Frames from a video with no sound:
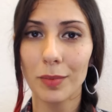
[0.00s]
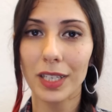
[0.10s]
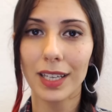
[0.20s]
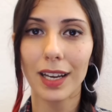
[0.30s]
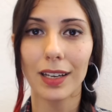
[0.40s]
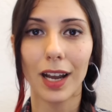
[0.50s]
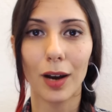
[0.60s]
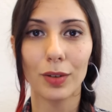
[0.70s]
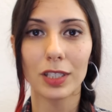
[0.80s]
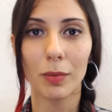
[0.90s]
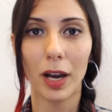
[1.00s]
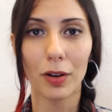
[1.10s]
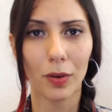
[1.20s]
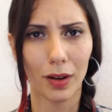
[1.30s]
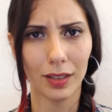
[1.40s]
Tell me again how it's
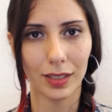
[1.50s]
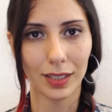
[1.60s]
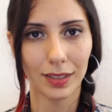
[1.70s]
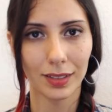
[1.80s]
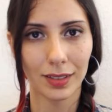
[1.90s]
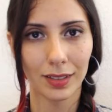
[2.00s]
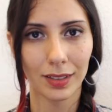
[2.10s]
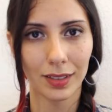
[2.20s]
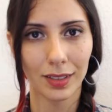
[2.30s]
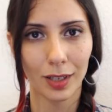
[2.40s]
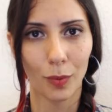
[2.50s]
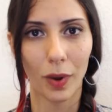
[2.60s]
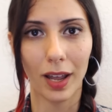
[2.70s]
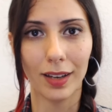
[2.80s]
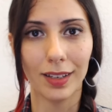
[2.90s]
about equality
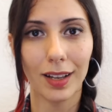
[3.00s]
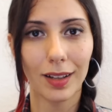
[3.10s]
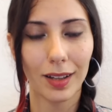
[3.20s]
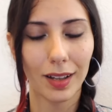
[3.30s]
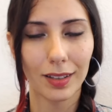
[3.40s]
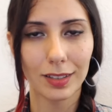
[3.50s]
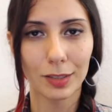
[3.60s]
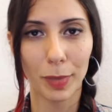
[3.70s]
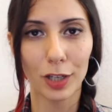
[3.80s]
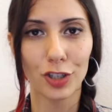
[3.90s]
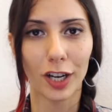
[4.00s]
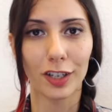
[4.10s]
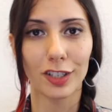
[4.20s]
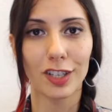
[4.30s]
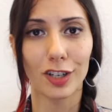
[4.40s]
when spell
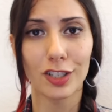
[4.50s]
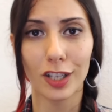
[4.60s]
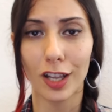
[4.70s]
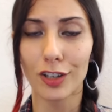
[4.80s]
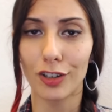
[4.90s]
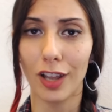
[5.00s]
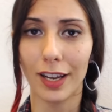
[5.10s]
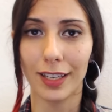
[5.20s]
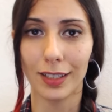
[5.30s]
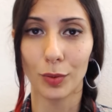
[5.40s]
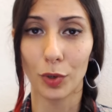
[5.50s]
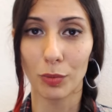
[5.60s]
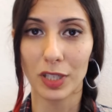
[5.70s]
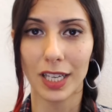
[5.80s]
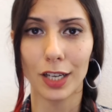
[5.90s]
checkers are still underlining the
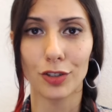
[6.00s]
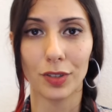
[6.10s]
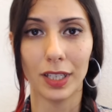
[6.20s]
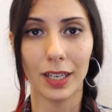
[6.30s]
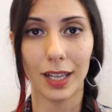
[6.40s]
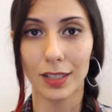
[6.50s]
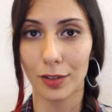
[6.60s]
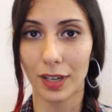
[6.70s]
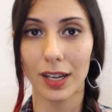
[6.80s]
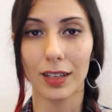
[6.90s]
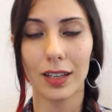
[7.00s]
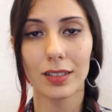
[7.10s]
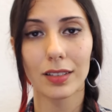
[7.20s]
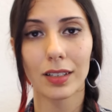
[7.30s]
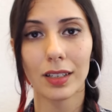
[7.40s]
word misandry as
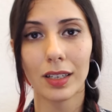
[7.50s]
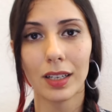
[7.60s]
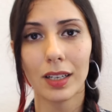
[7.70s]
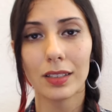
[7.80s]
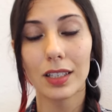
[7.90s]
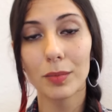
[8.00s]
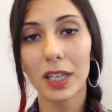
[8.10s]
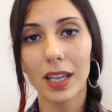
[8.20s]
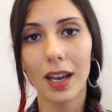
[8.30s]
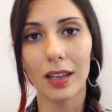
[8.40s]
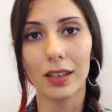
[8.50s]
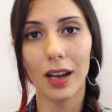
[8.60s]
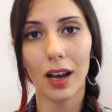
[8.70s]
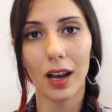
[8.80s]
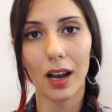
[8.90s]
unrecognized. Tell me again
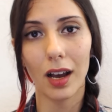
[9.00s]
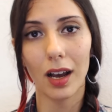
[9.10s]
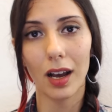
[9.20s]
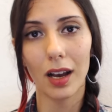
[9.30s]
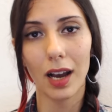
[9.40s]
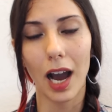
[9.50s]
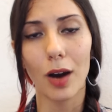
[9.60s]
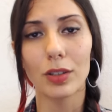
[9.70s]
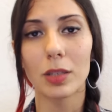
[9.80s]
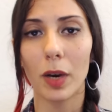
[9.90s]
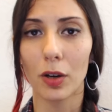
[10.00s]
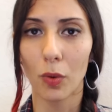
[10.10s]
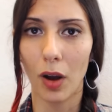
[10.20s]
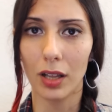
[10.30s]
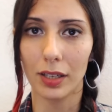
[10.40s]
how it's about
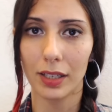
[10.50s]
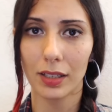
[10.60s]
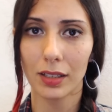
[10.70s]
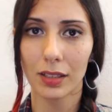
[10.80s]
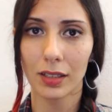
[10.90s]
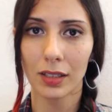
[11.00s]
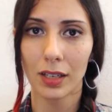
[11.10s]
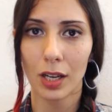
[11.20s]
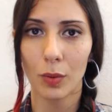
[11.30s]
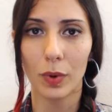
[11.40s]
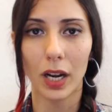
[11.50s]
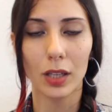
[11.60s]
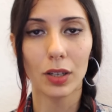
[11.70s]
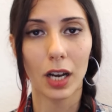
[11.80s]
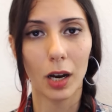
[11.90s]
equality when I
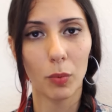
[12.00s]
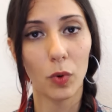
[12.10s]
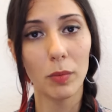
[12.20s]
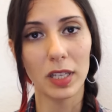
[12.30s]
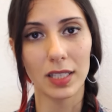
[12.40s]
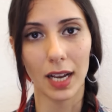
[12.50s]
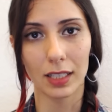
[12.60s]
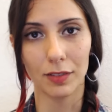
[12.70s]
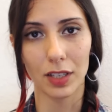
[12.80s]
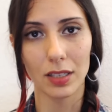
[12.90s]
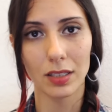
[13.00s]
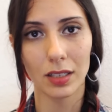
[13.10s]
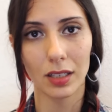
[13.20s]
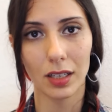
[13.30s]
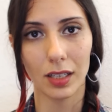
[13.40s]
look up women's activist
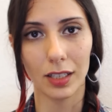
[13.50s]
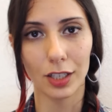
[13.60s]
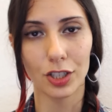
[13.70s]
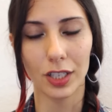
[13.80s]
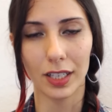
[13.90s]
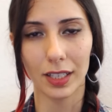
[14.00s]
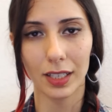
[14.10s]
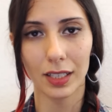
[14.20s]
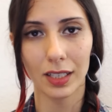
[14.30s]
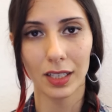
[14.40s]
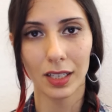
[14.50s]
in a dictionary